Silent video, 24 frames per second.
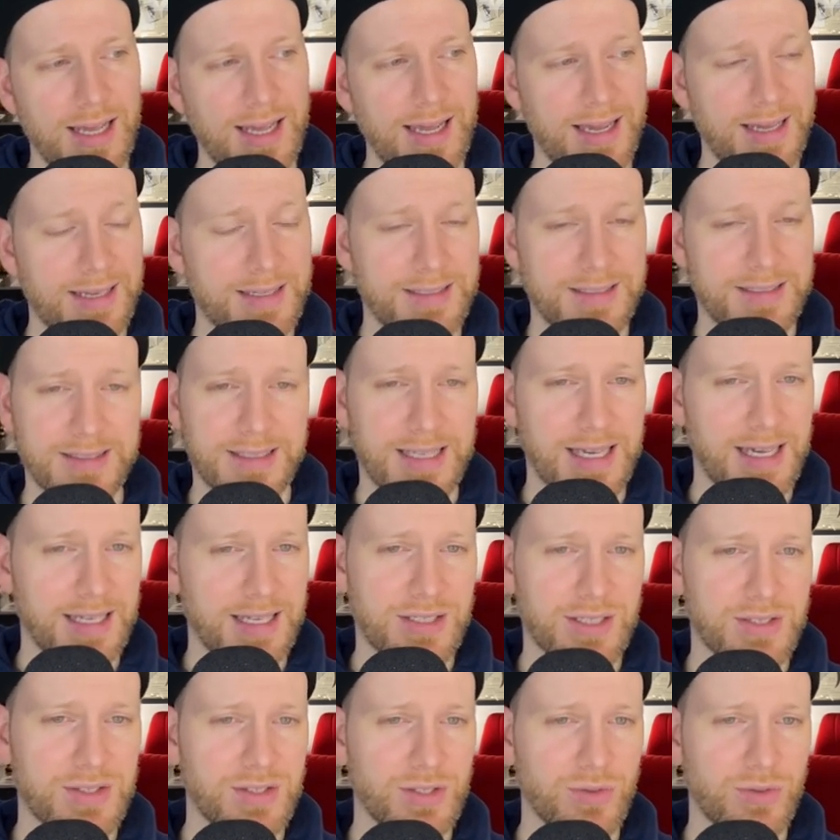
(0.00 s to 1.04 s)
And yeah,
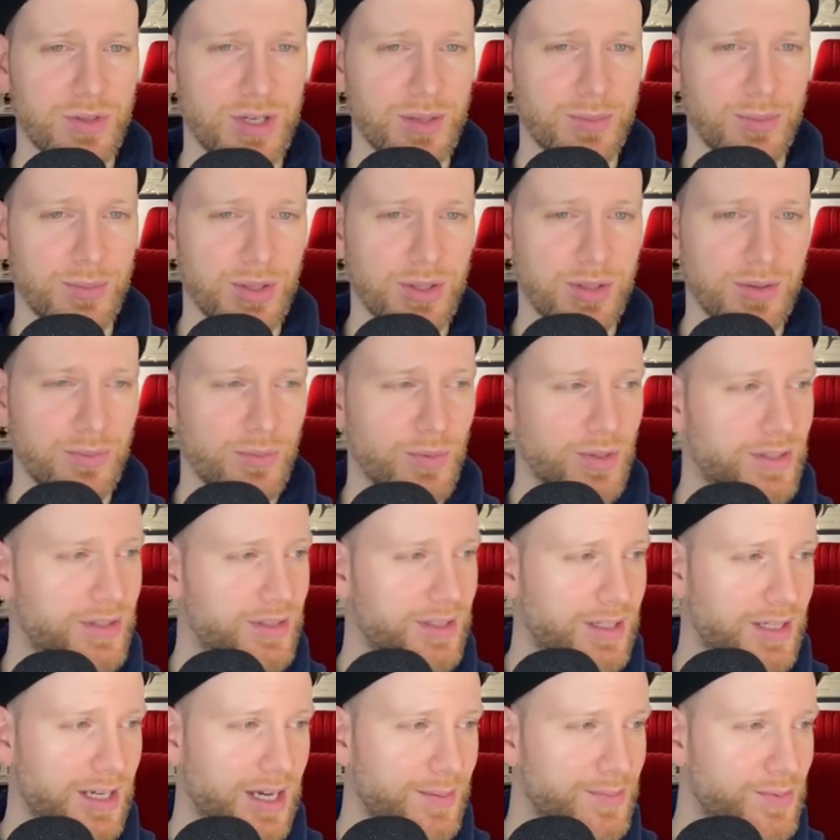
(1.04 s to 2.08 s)
just incredible.
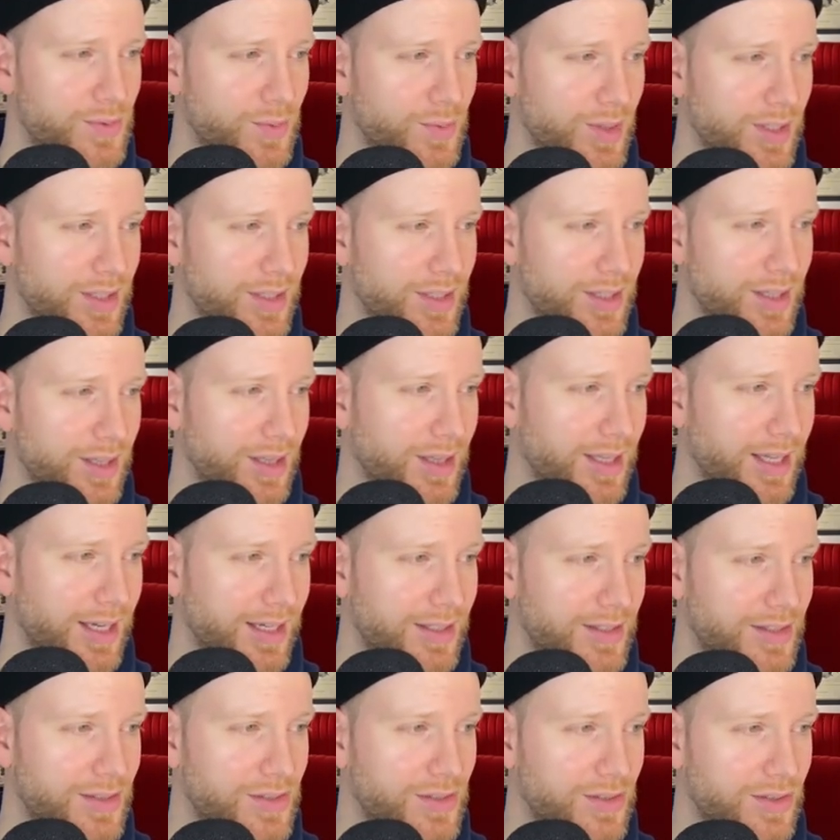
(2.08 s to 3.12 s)
It comes with a little
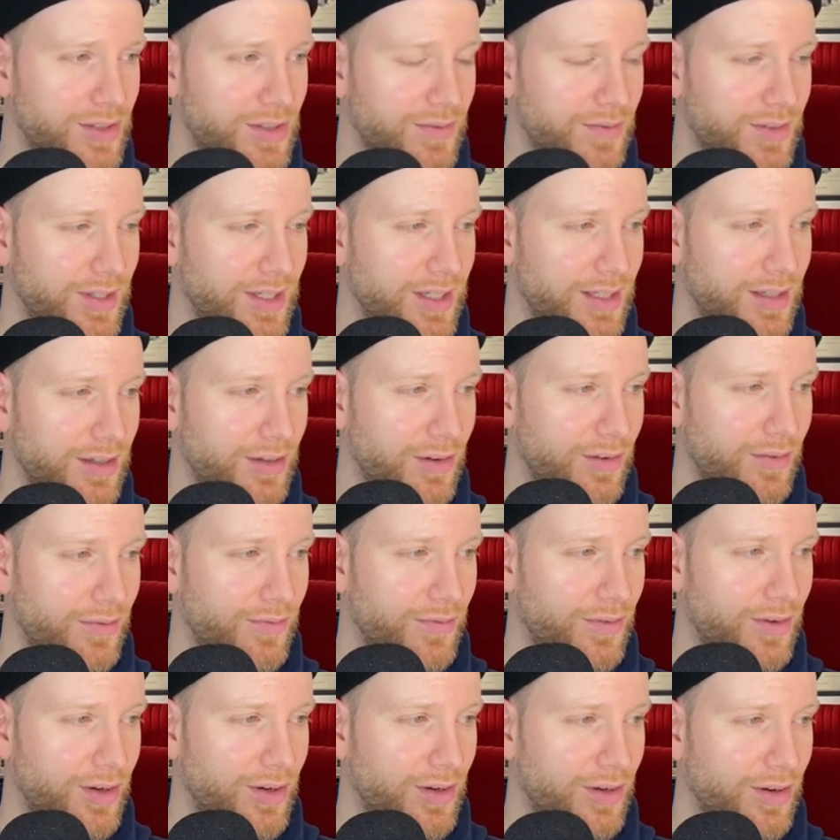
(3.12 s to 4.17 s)
like certificate
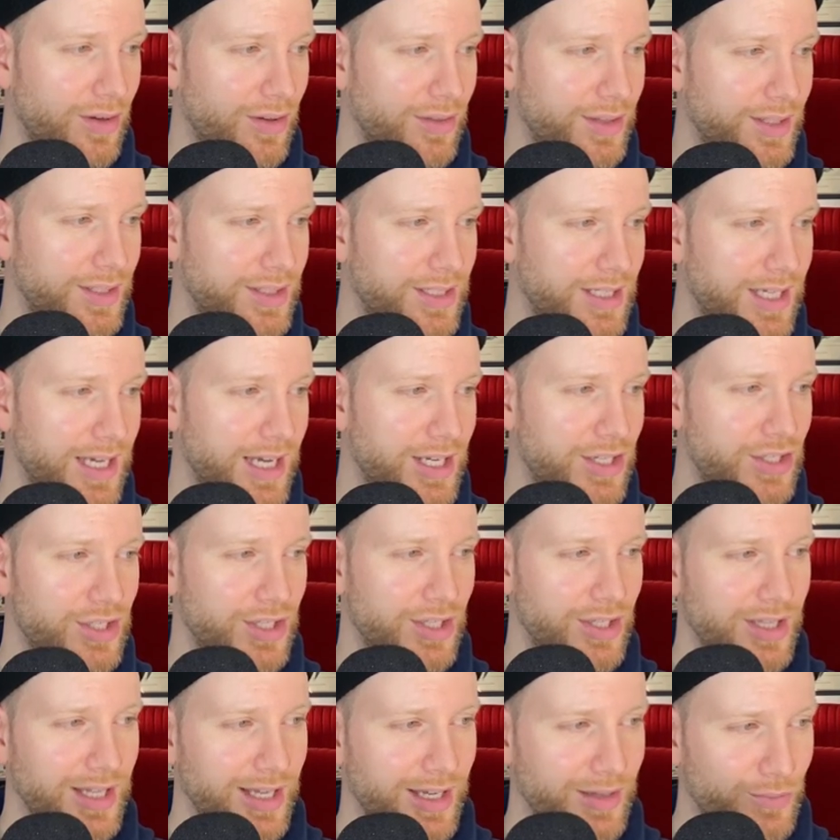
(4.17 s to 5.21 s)
of uh,
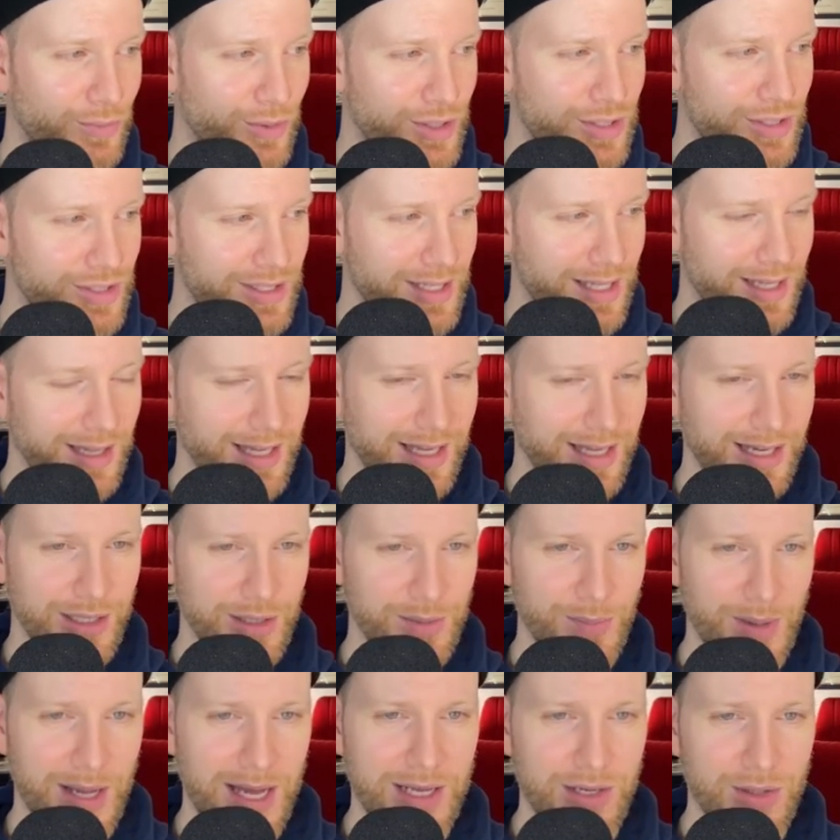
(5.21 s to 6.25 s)
authentication, like which is like at
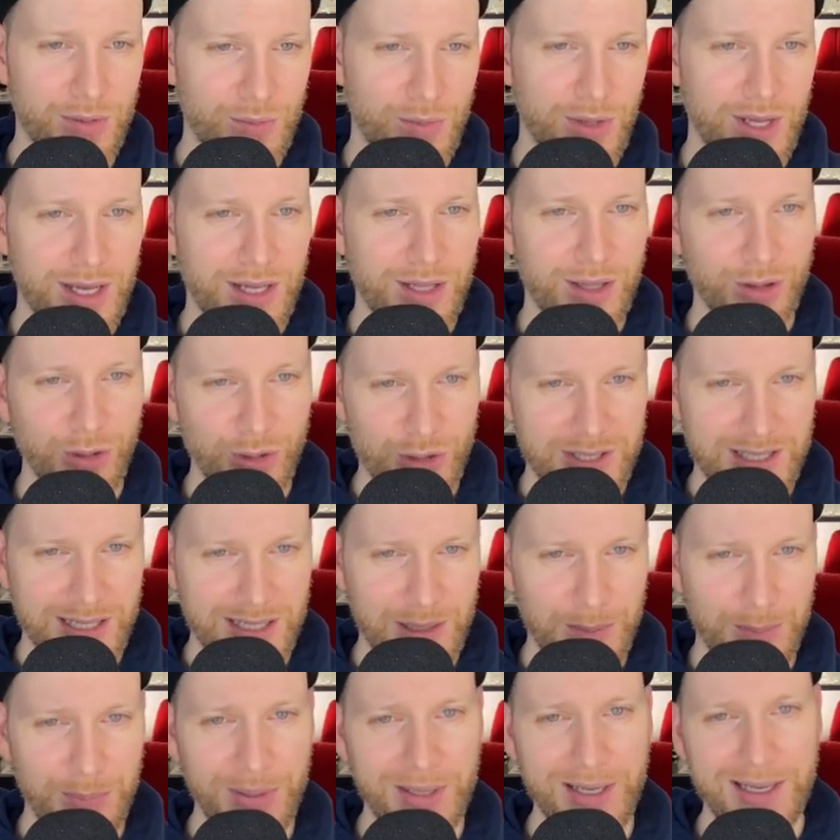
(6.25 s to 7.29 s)
the bottom, looks
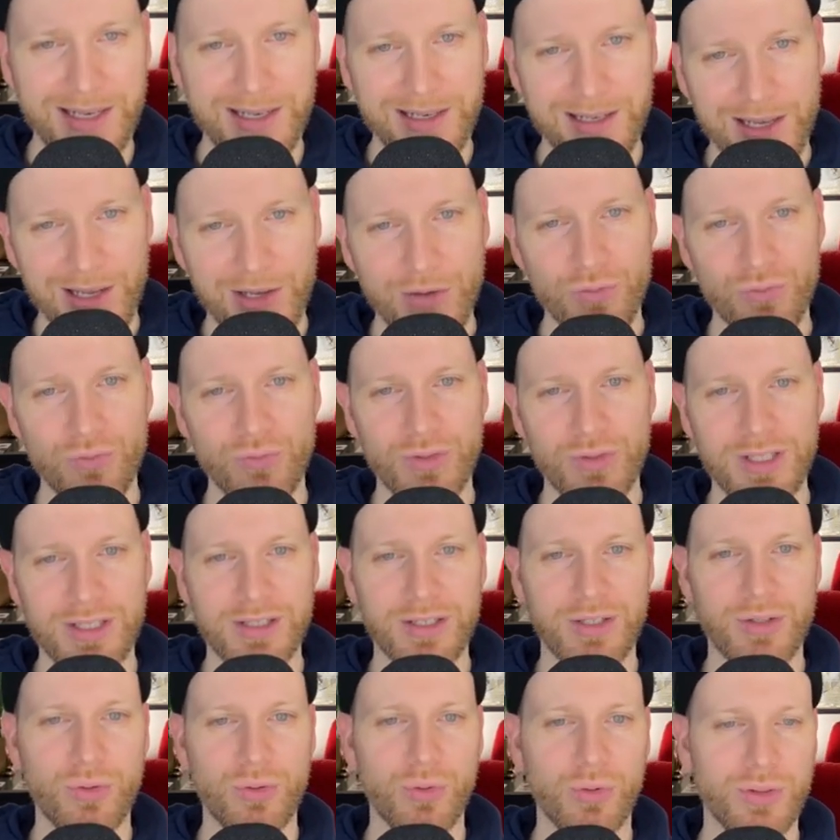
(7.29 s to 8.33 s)
like a pin,
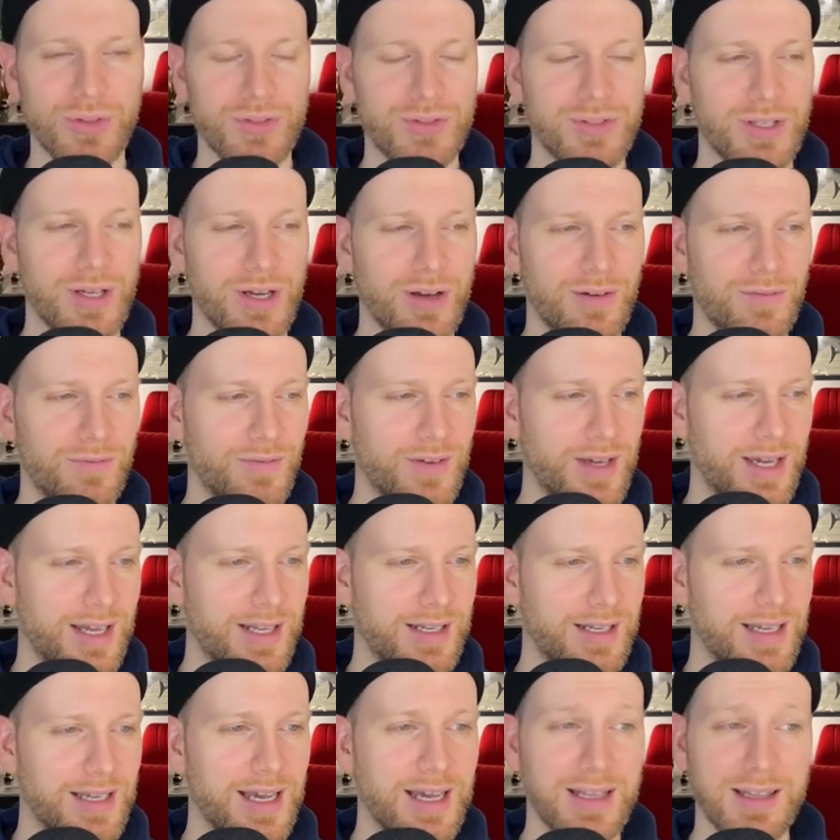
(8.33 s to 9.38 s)
really cool stuff.
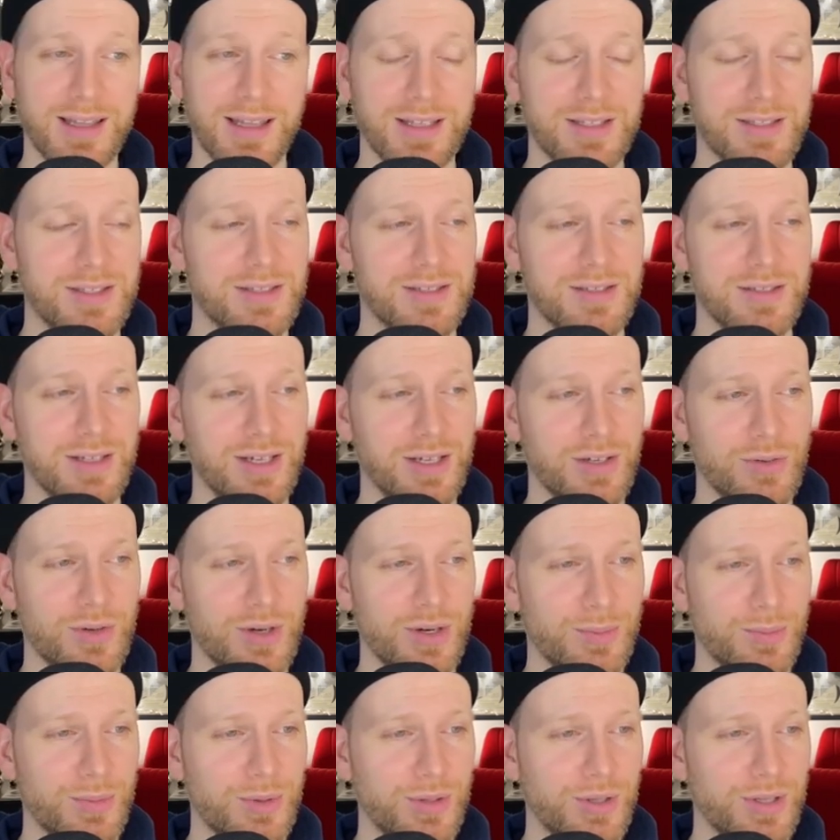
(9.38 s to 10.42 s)
And yeah, this
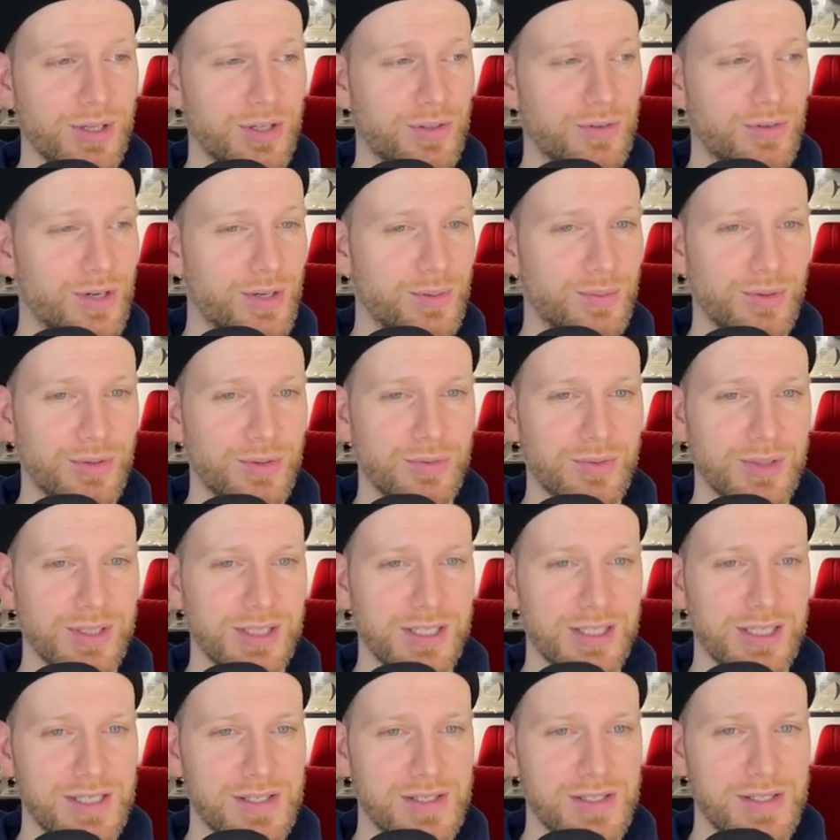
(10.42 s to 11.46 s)
incredible, incredible
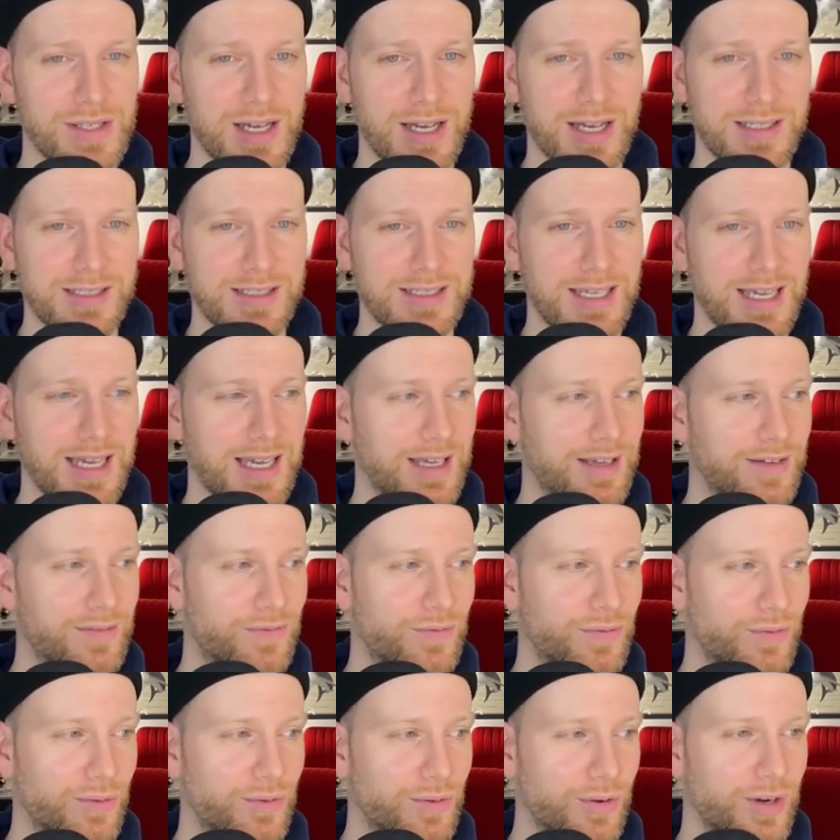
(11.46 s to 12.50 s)
release uh, day
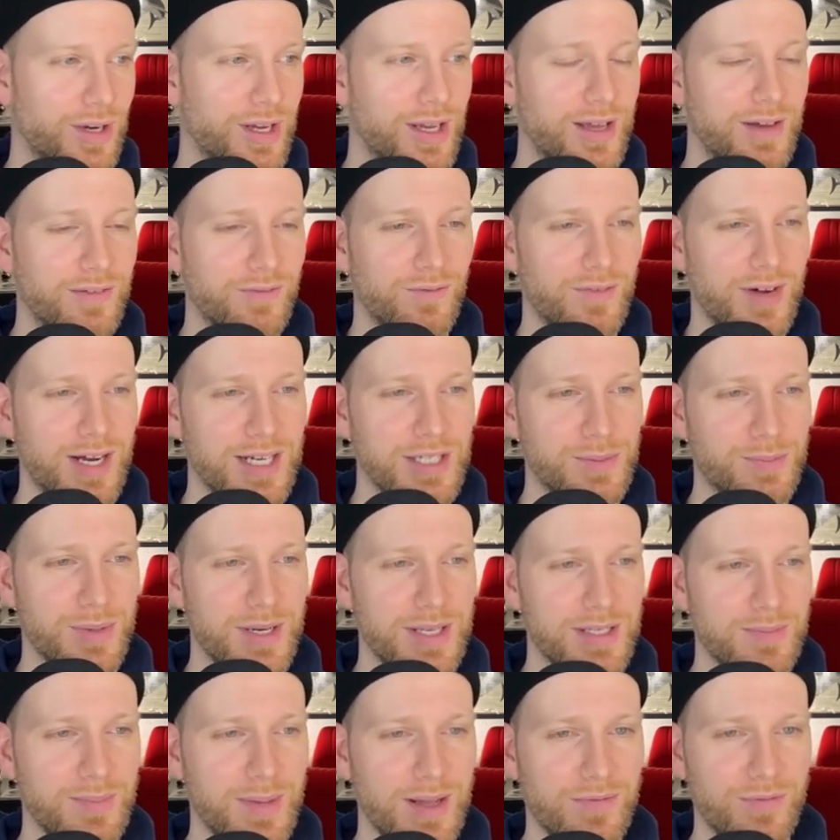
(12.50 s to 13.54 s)
for Vice
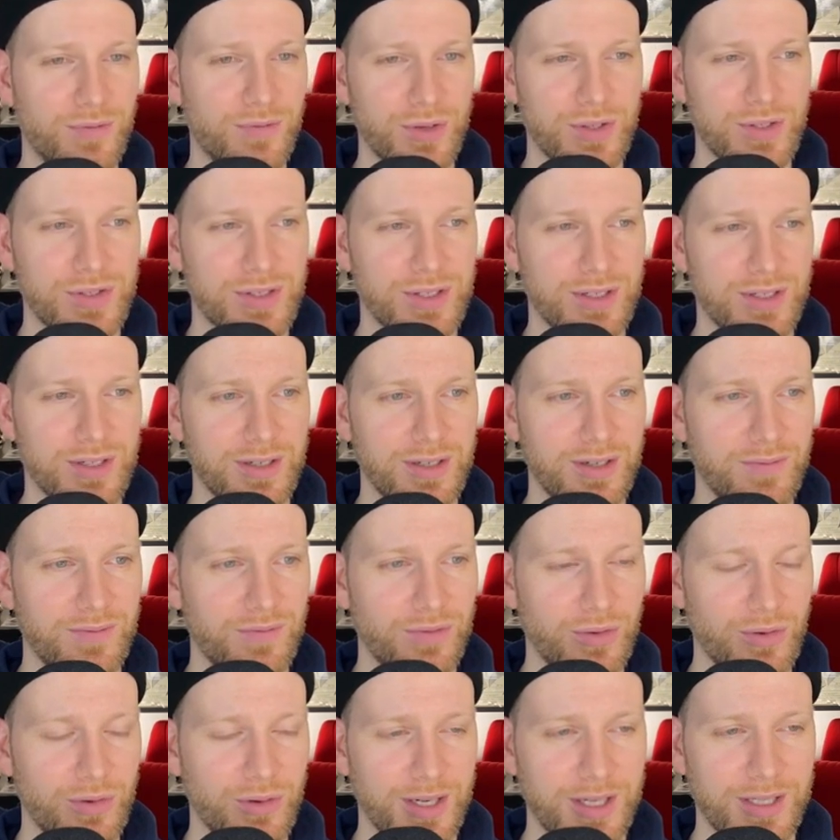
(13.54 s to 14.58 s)
Press, Matt Ferguson and
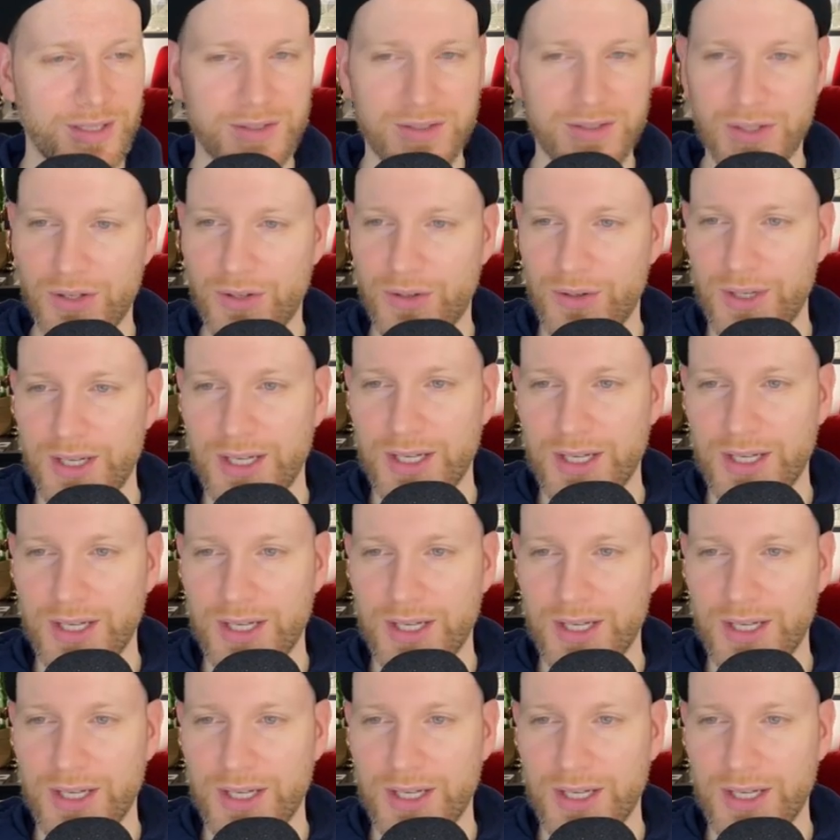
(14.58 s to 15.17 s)
Florey. So